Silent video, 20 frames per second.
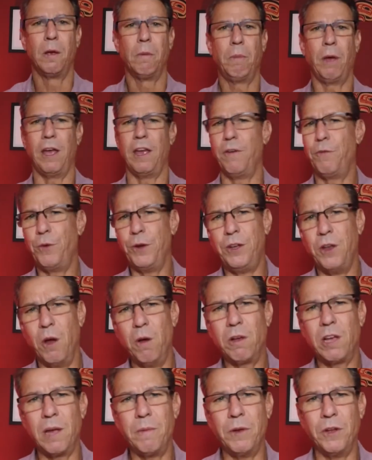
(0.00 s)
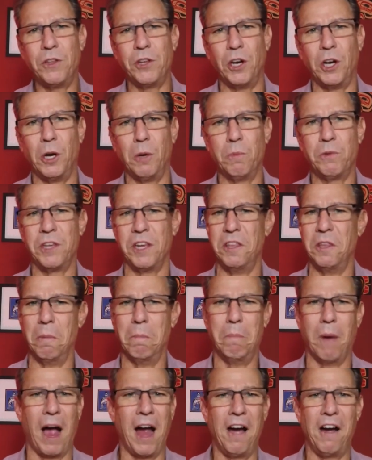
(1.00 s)
But if we don't come to terms and the
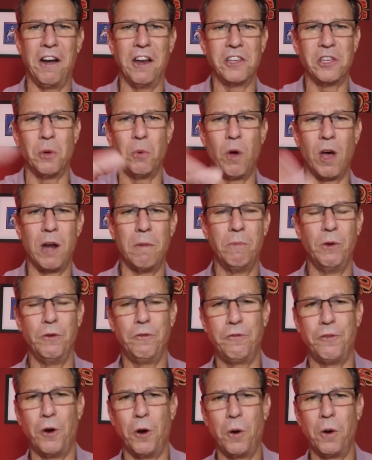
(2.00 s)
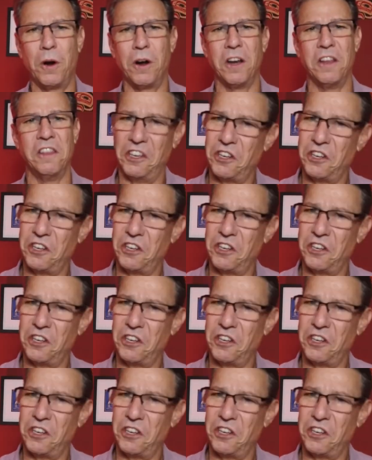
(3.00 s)
buyer doesn't wanna move forward,